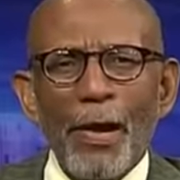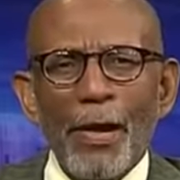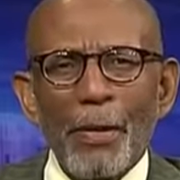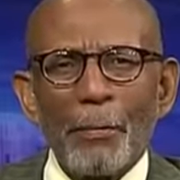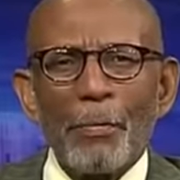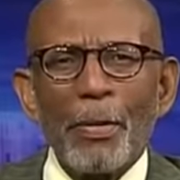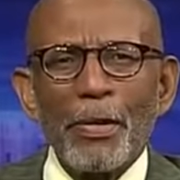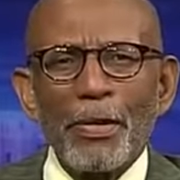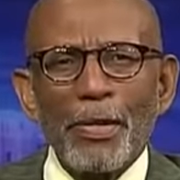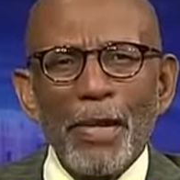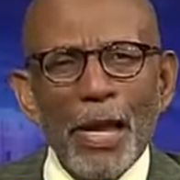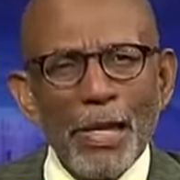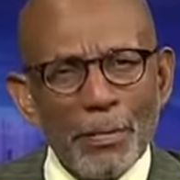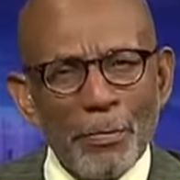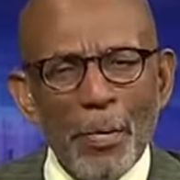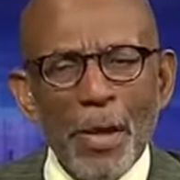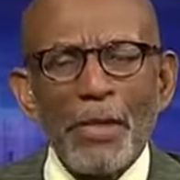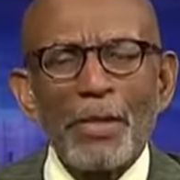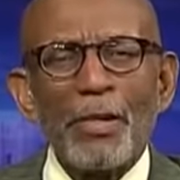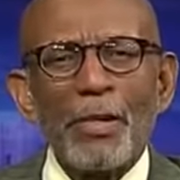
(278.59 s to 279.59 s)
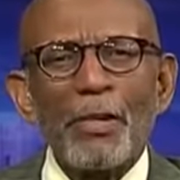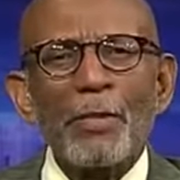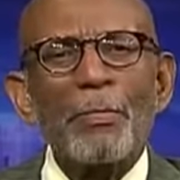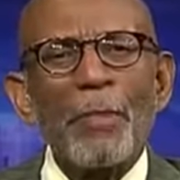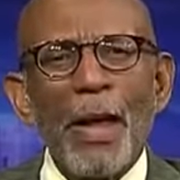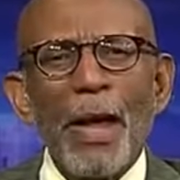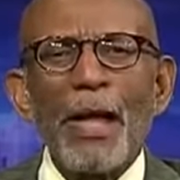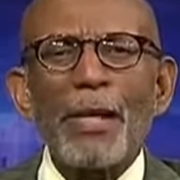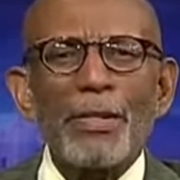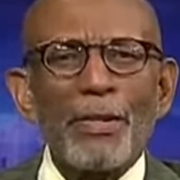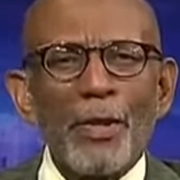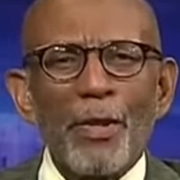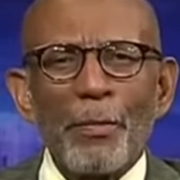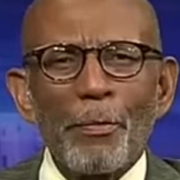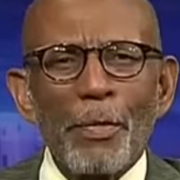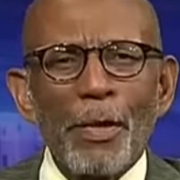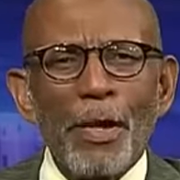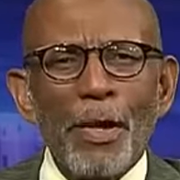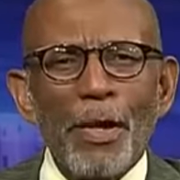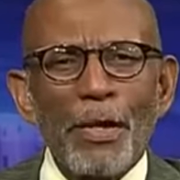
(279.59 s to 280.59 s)
He puts asbestos pants on
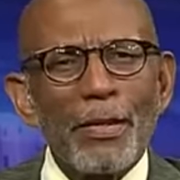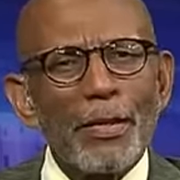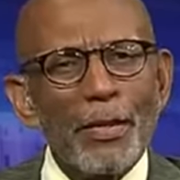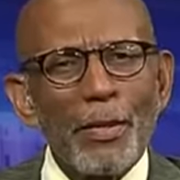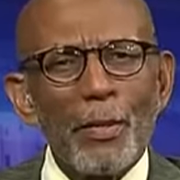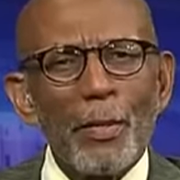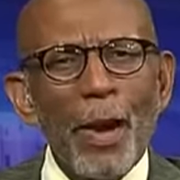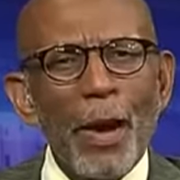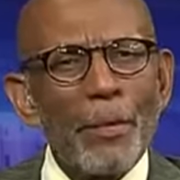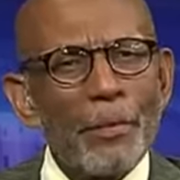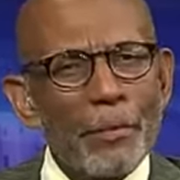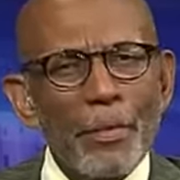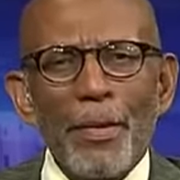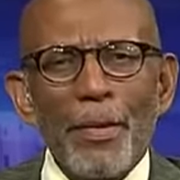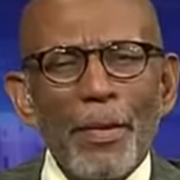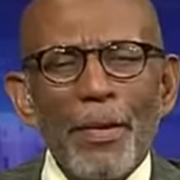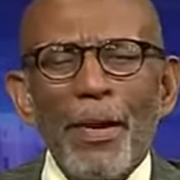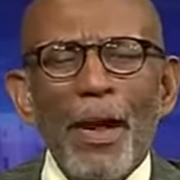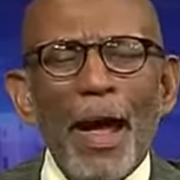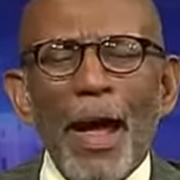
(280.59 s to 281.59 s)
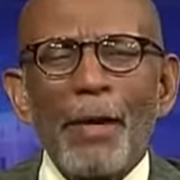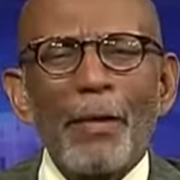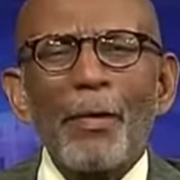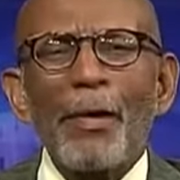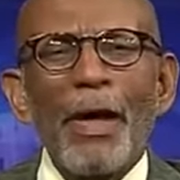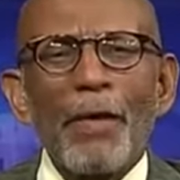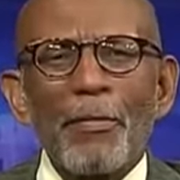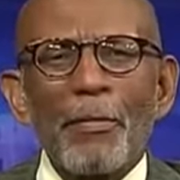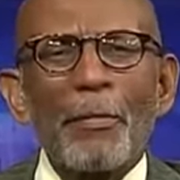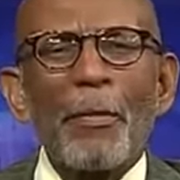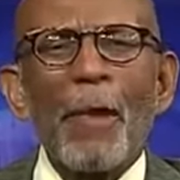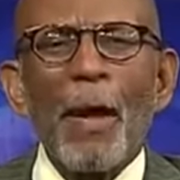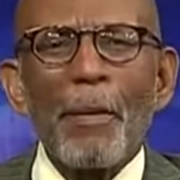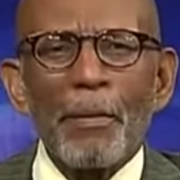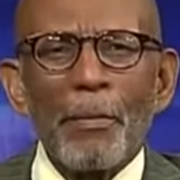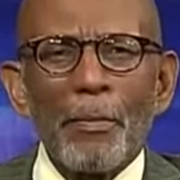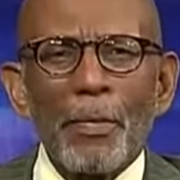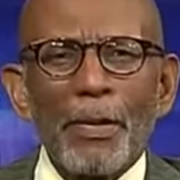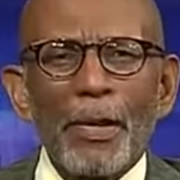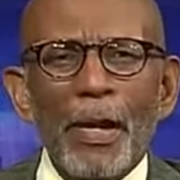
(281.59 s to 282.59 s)
me, and so I, I don't have a
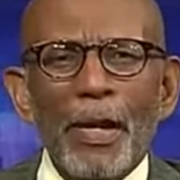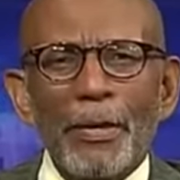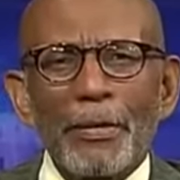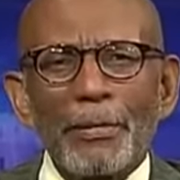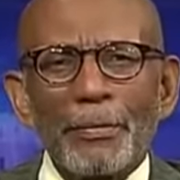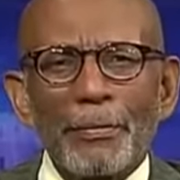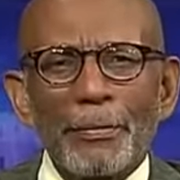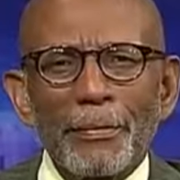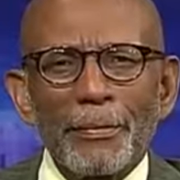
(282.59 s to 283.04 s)
problem with that.